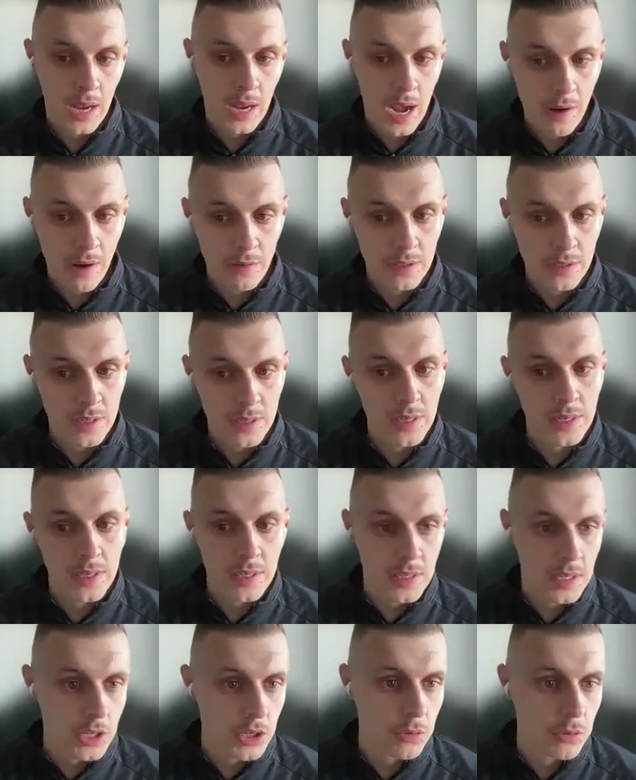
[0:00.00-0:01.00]
clarity and
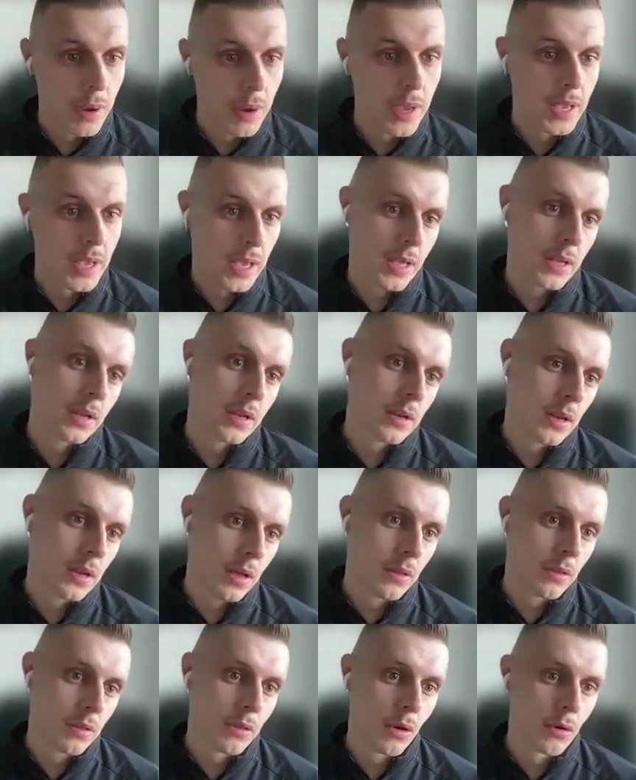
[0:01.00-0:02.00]
decision making
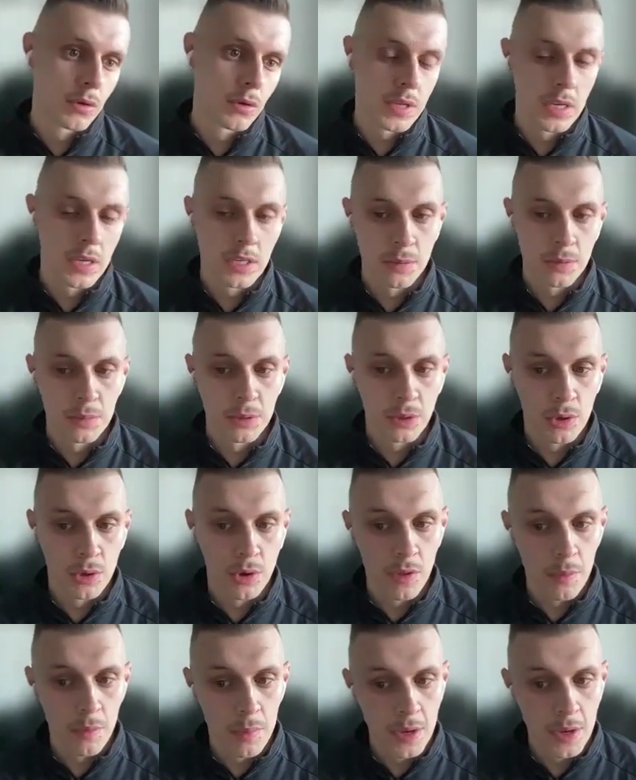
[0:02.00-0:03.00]
and those things to be done
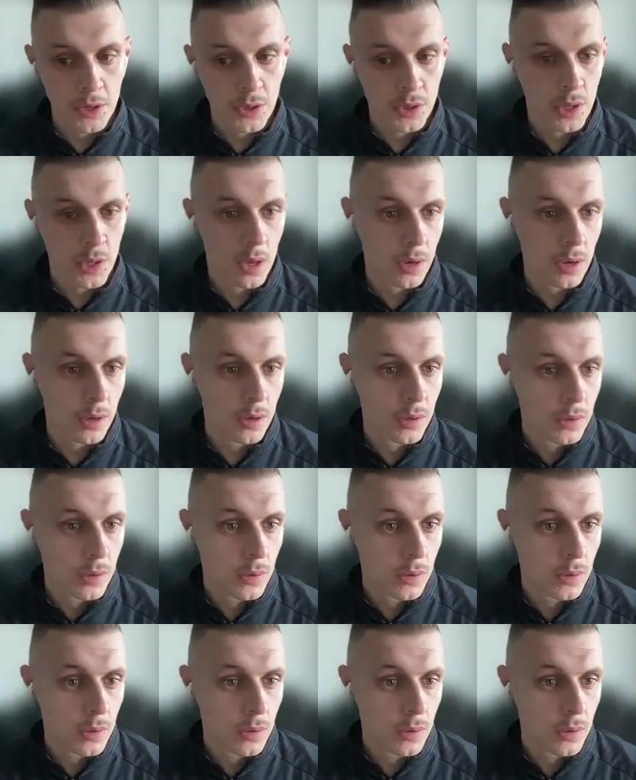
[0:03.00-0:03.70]
on the pitch that